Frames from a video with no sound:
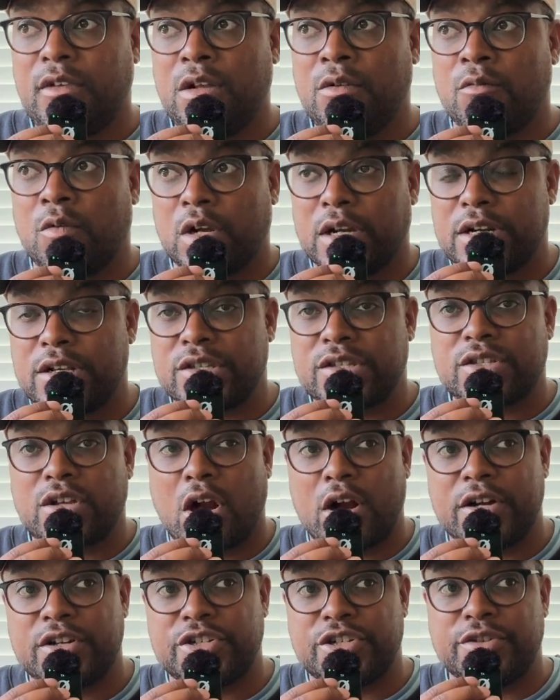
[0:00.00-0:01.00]
We're going to
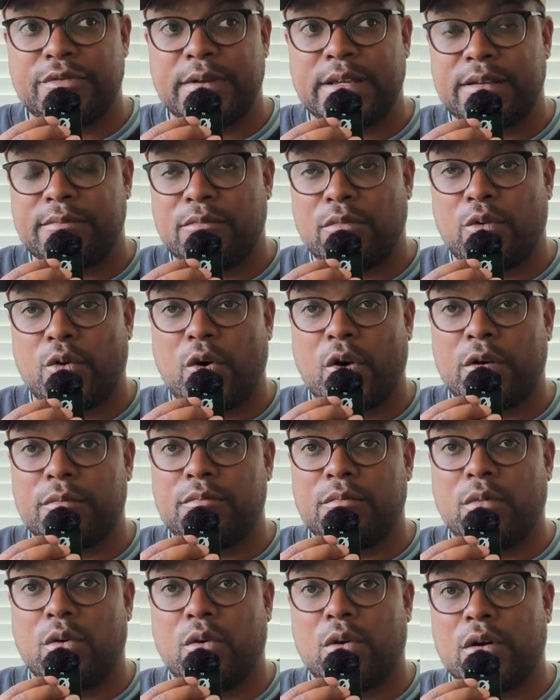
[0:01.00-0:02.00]
start doing more and
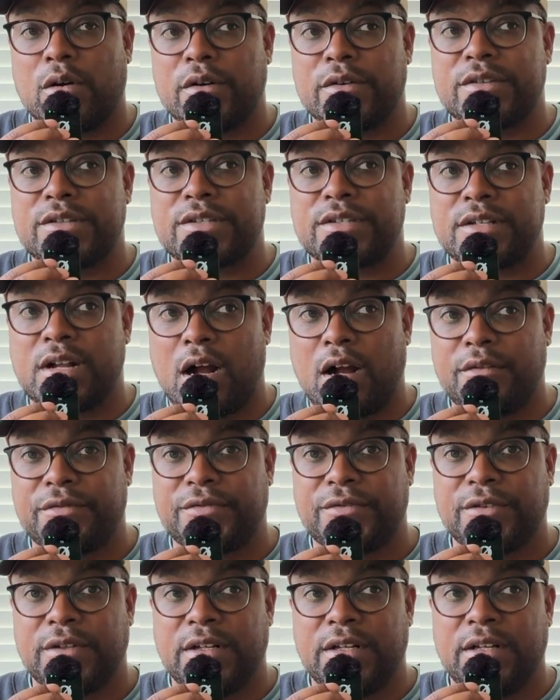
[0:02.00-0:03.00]
more
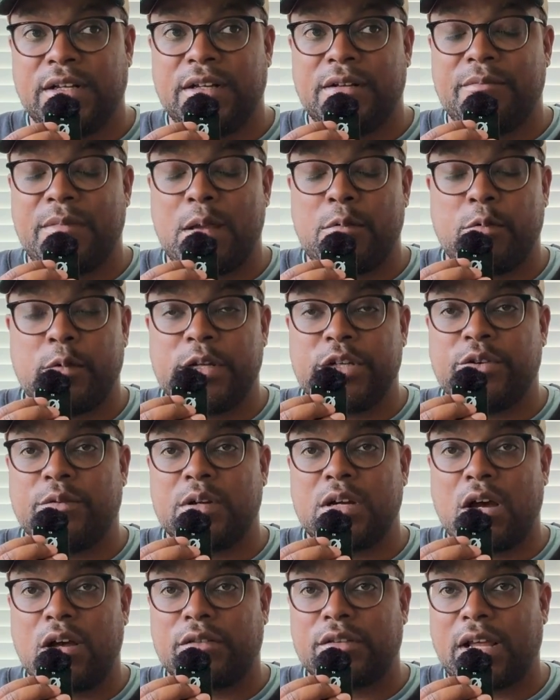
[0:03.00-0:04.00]
stuff. Maybe we do
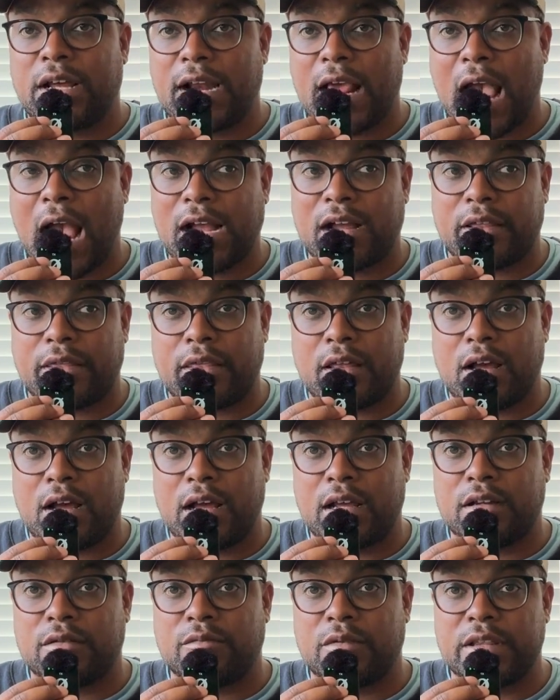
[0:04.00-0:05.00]
an online
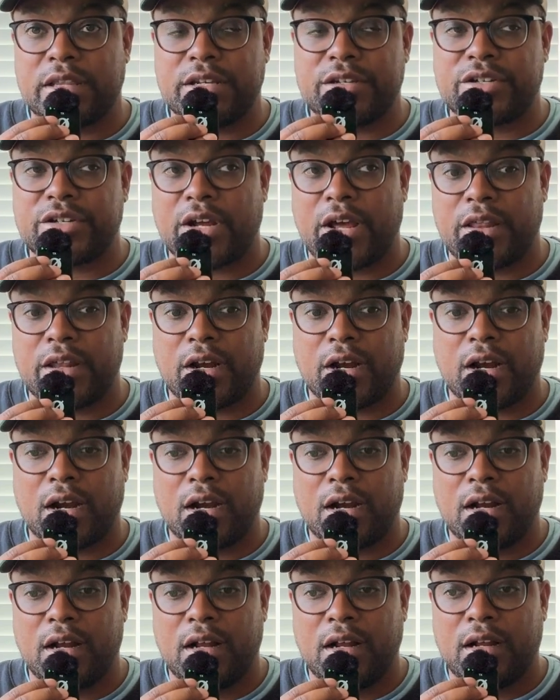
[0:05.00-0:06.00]
hackathon with each
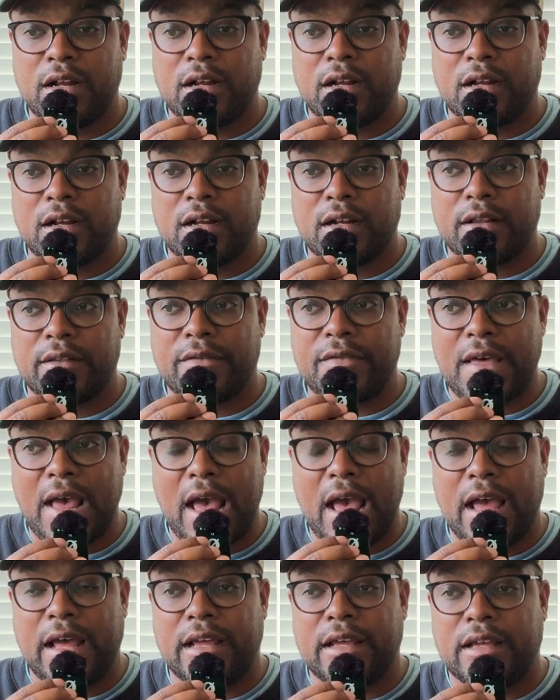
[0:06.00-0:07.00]
other
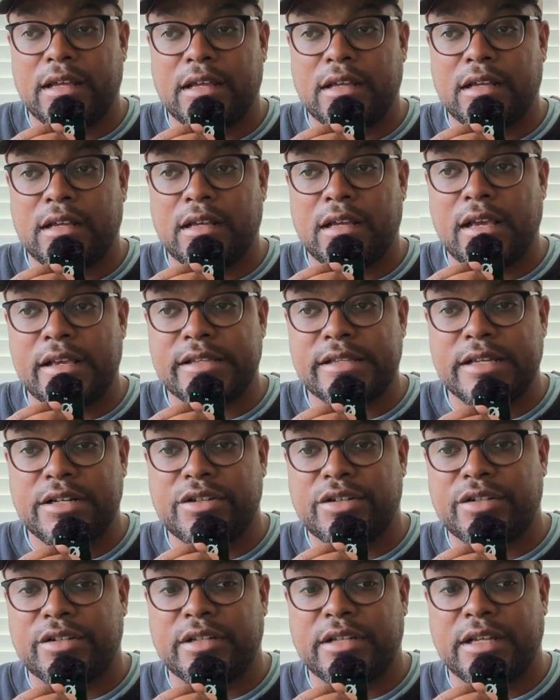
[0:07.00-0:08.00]
that
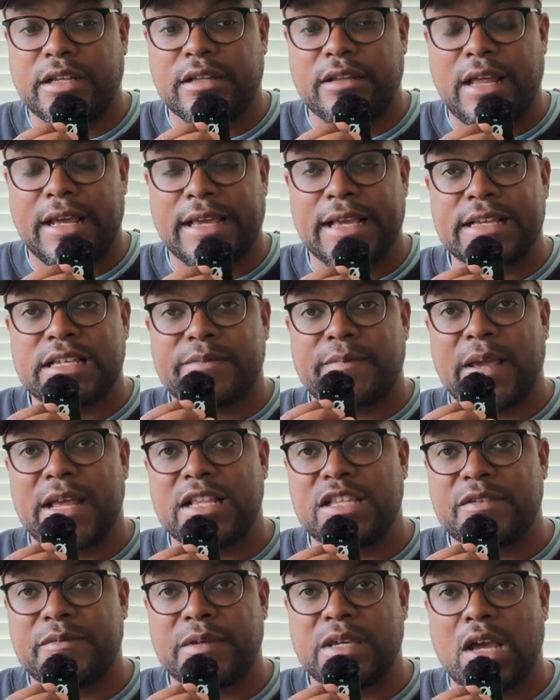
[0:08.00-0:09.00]
essentially like
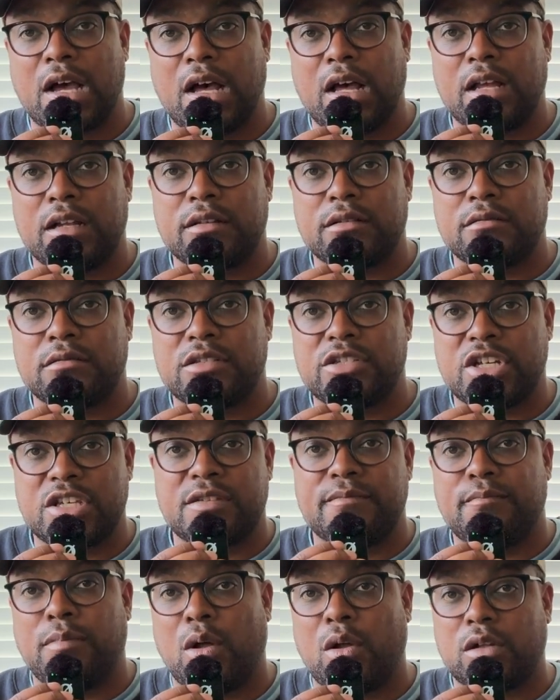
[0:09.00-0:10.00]
expands beyond
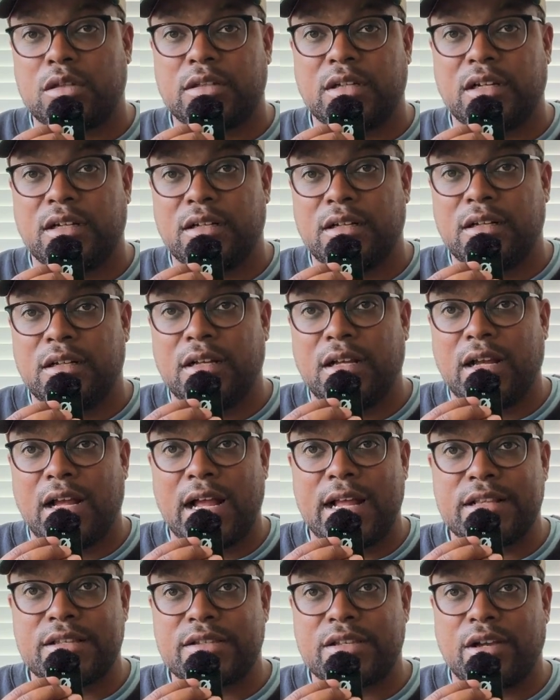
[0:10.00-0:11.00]
just Bolt.
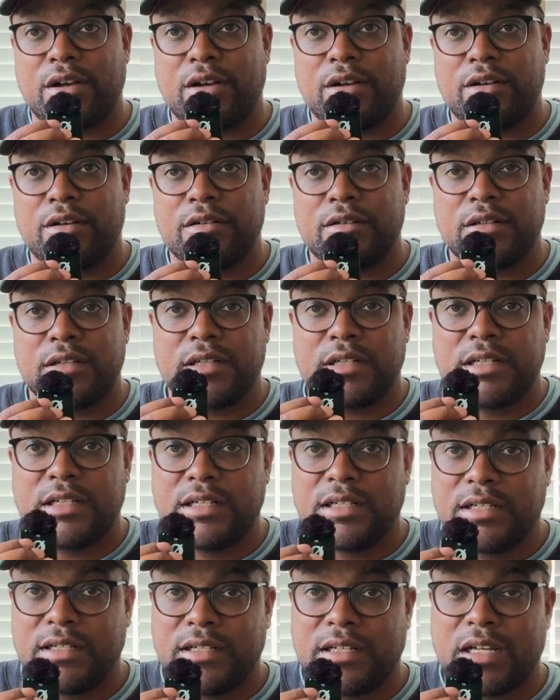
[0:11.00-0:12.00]
And so
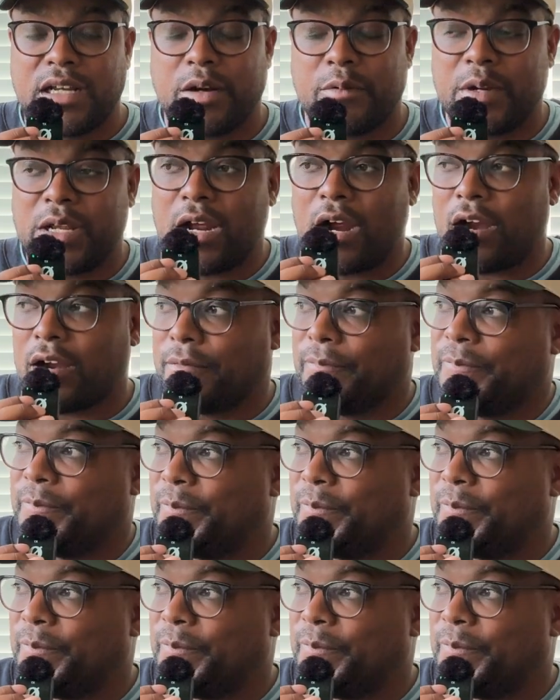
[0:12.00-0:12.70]
here we are.